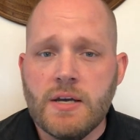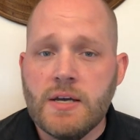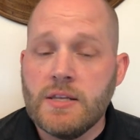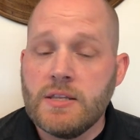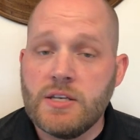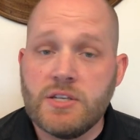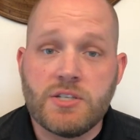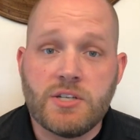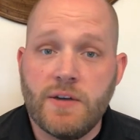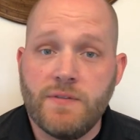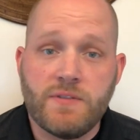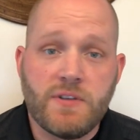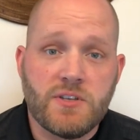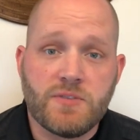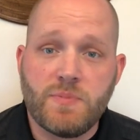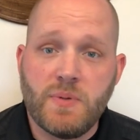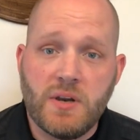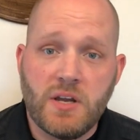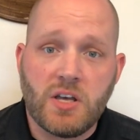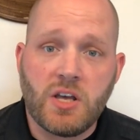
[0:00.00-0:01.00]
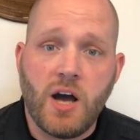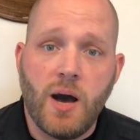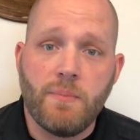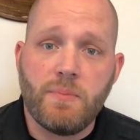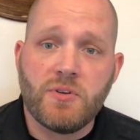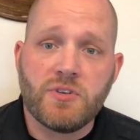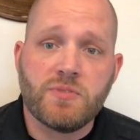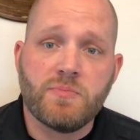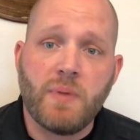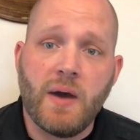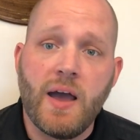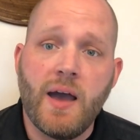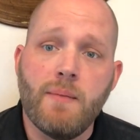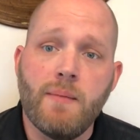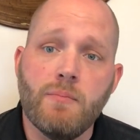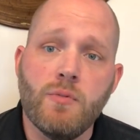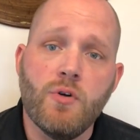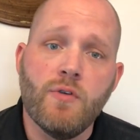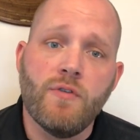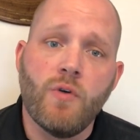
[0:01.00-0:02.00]
The shift has been encompassed by a
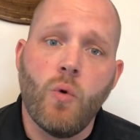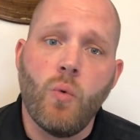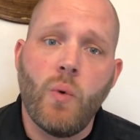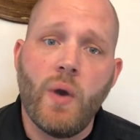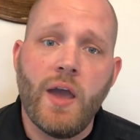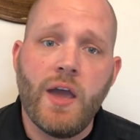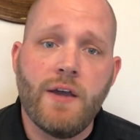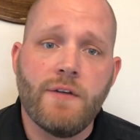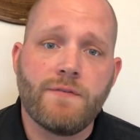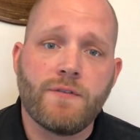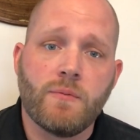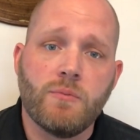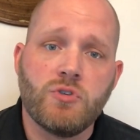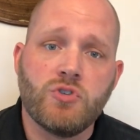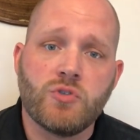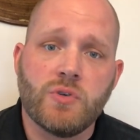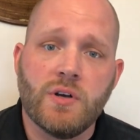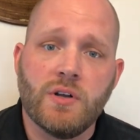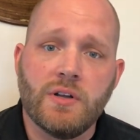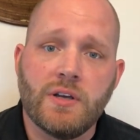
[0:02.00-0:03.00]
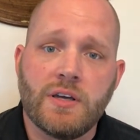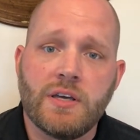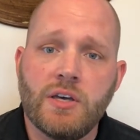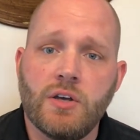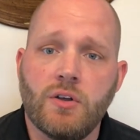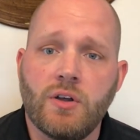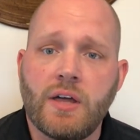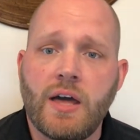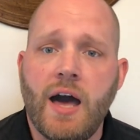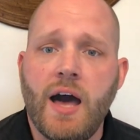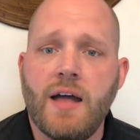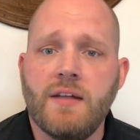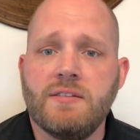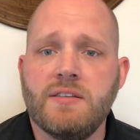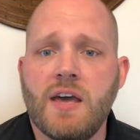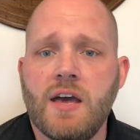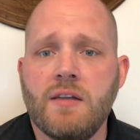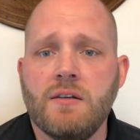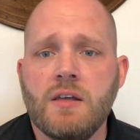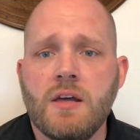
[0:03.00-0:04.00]
move away from drill and kill
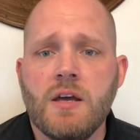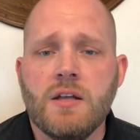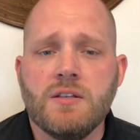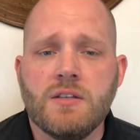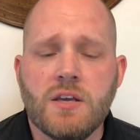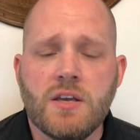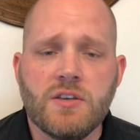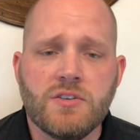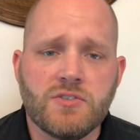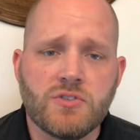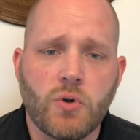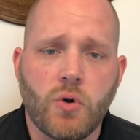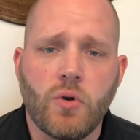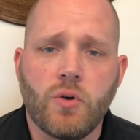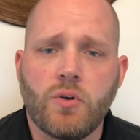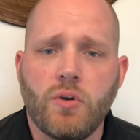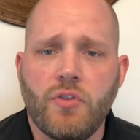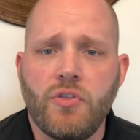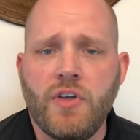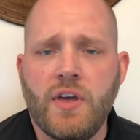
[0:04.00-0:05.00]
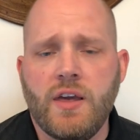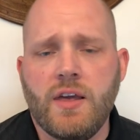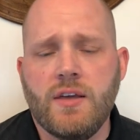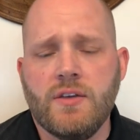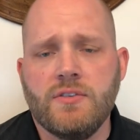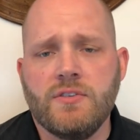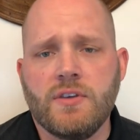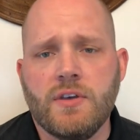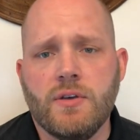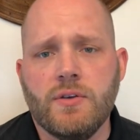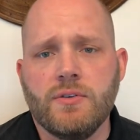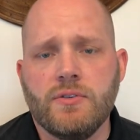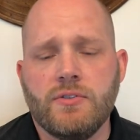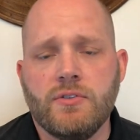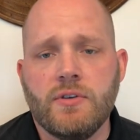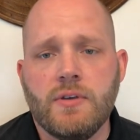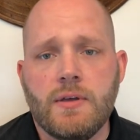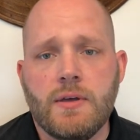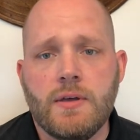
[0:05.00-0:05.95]
content to historical thinking skills.